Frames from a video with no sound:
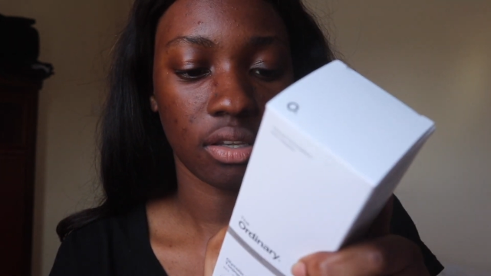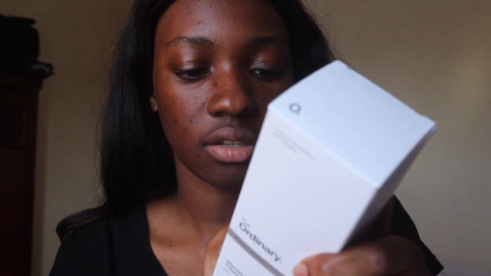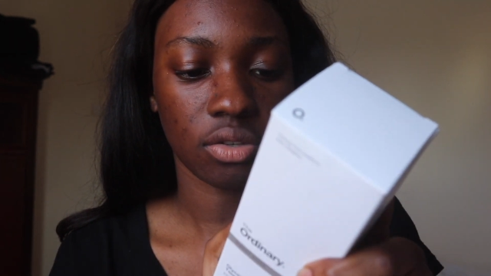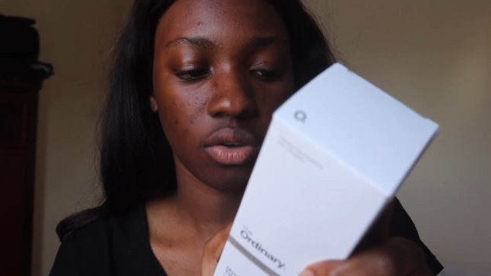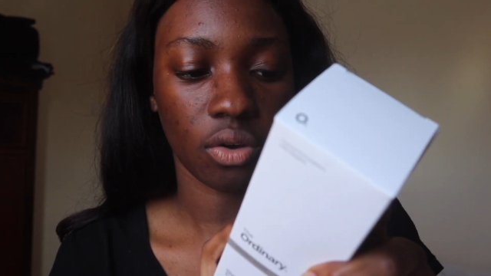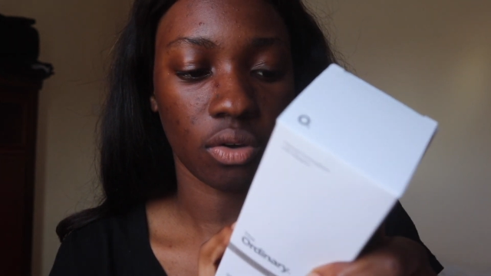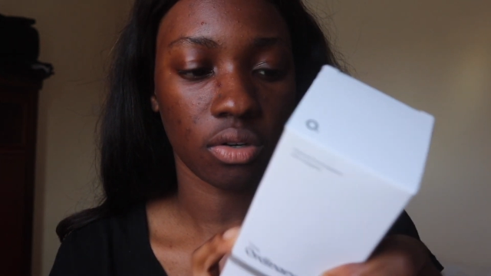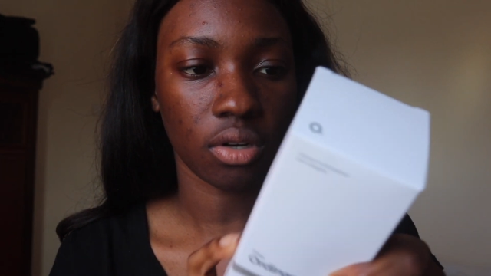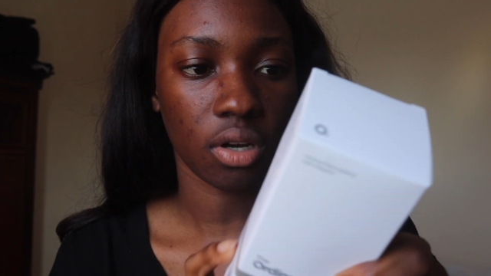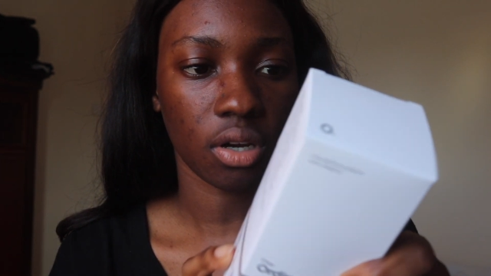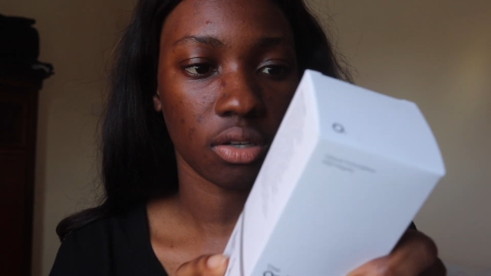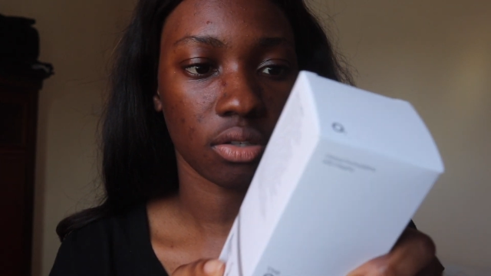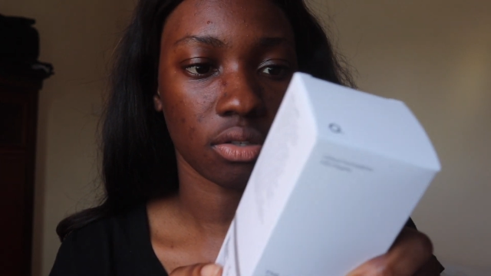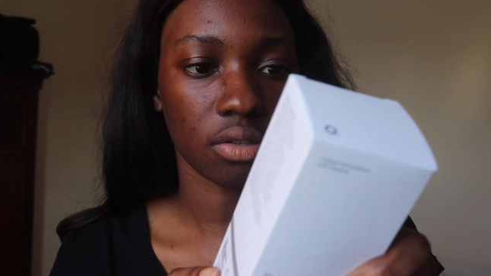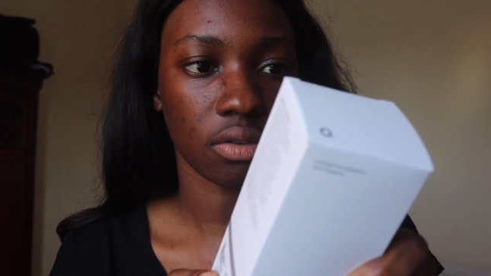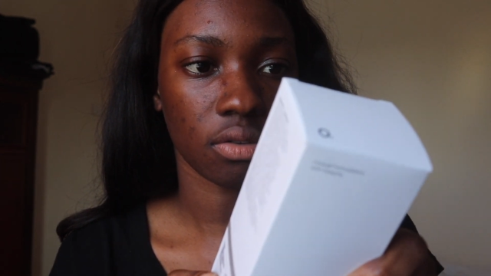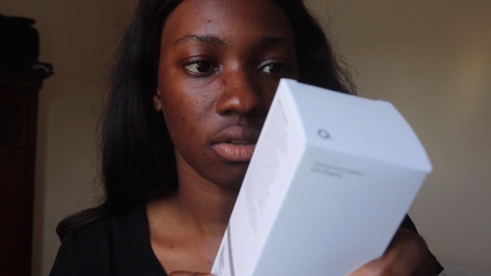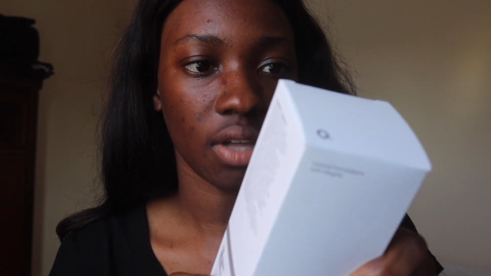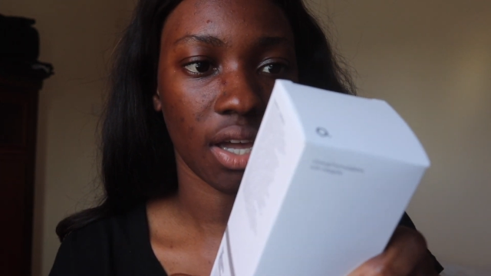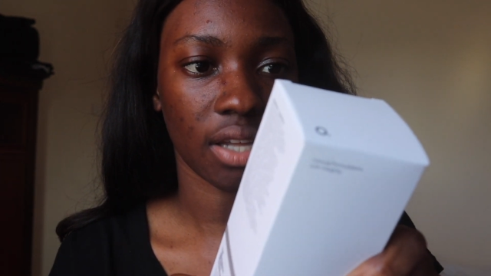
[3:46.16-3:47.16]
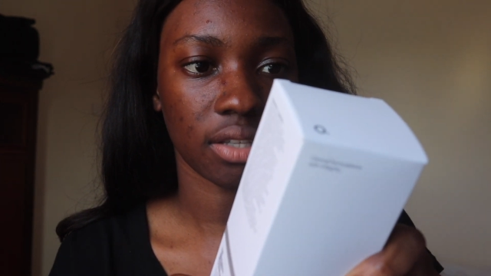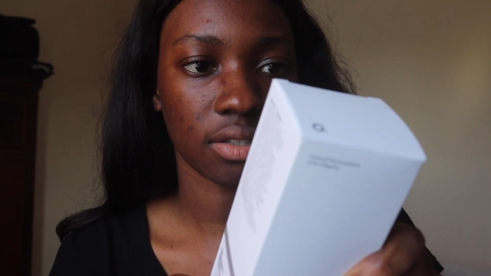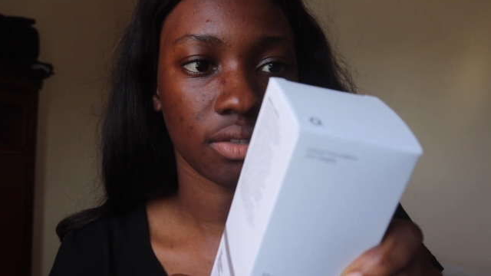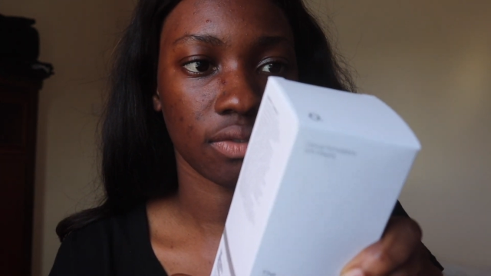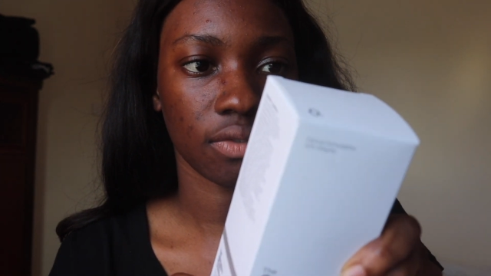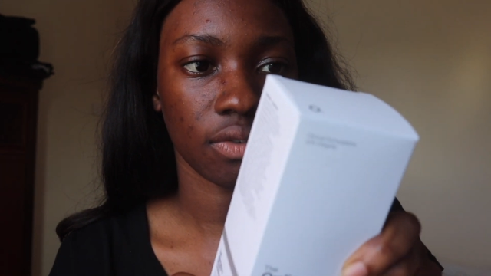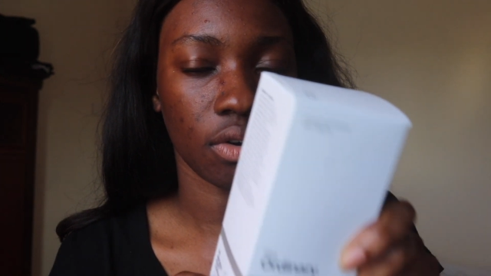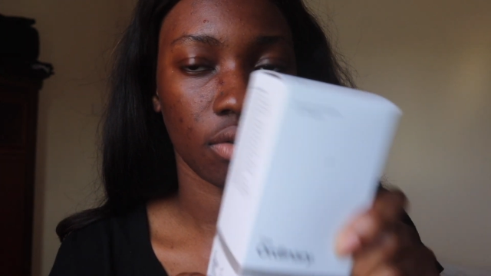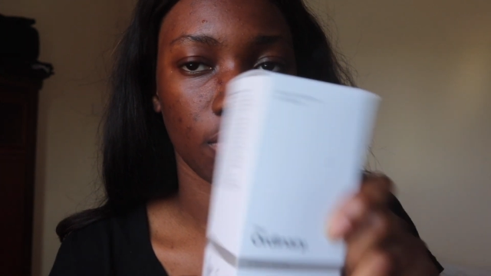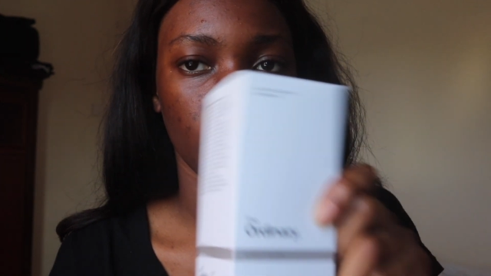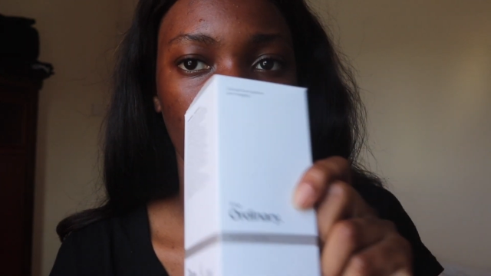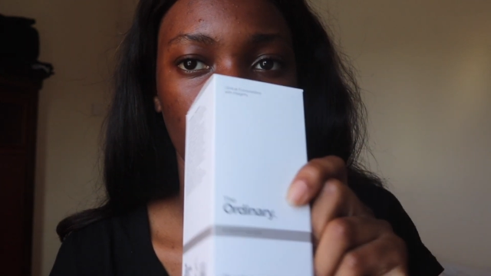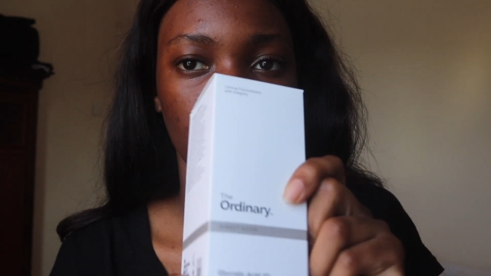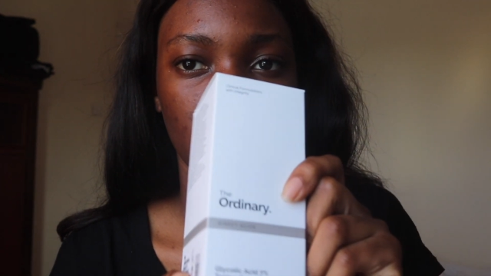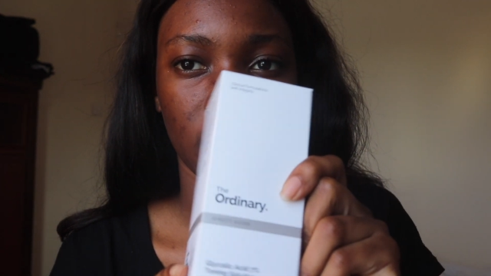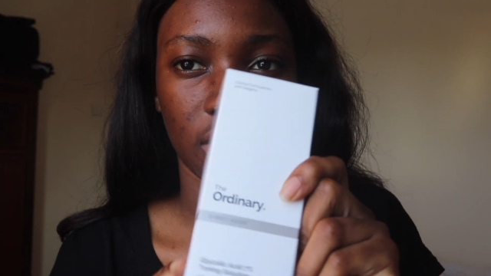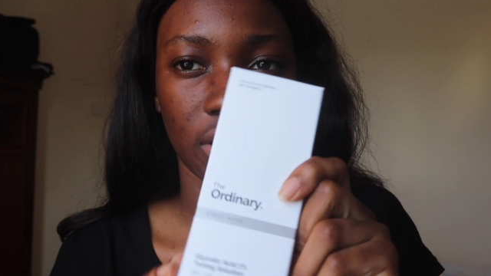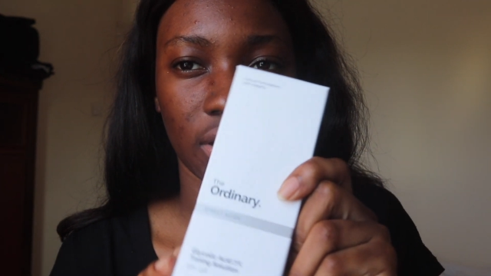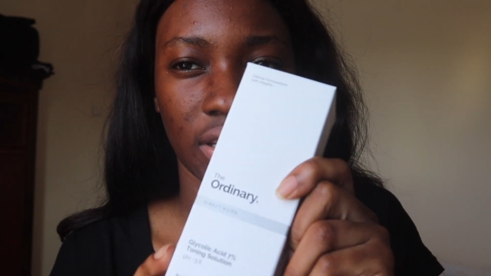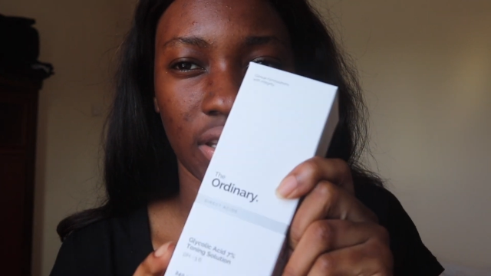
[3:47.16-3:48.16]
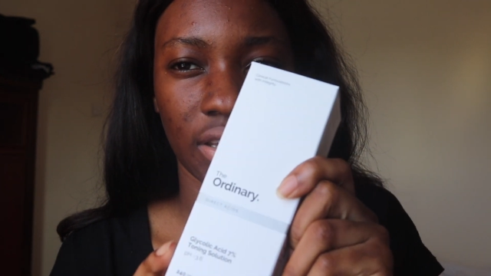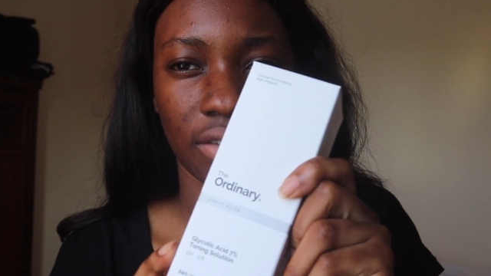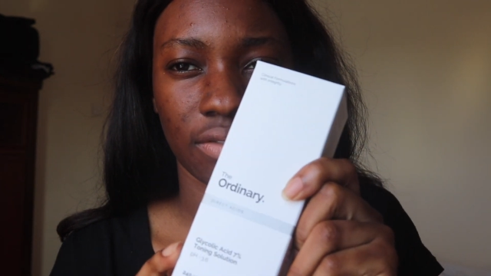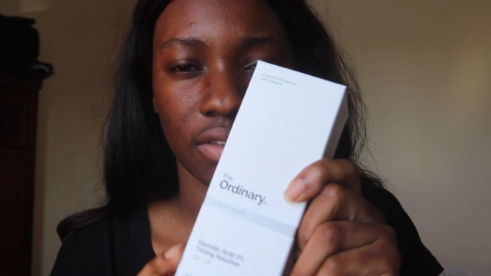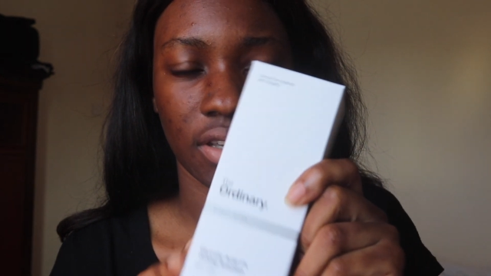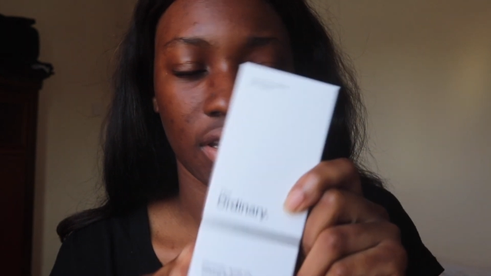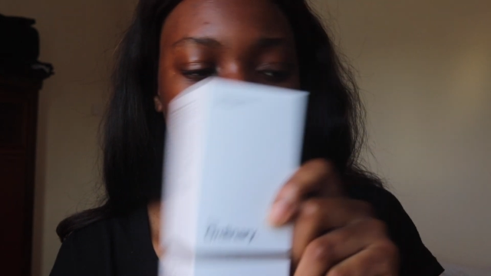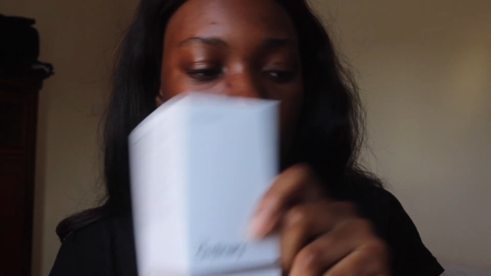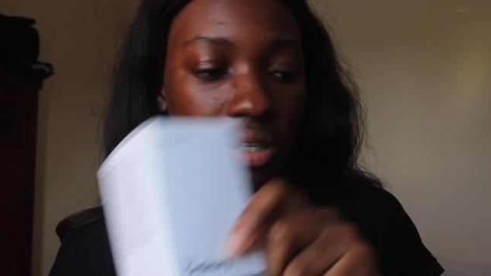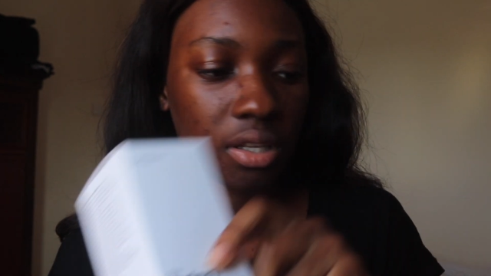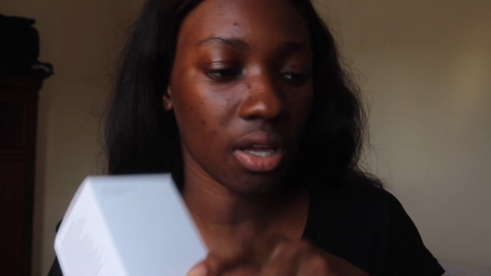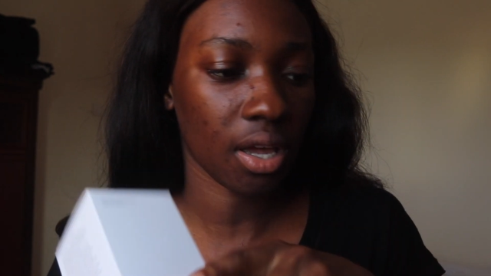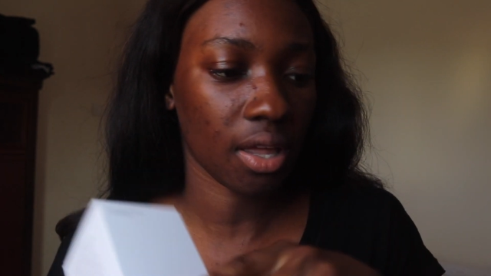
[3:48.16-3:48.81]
toner, so that's for morning and evening.